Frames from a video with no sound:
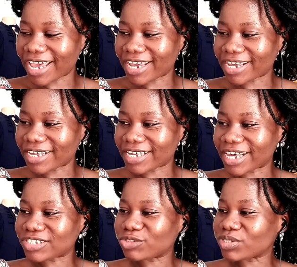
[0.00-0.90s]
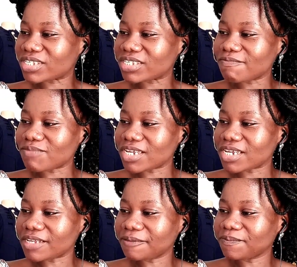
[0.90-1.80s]
I guess you'd see
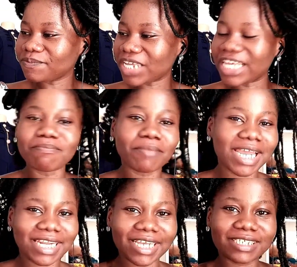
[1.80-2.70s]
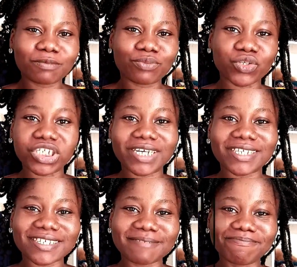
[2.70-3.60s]
me in my next project.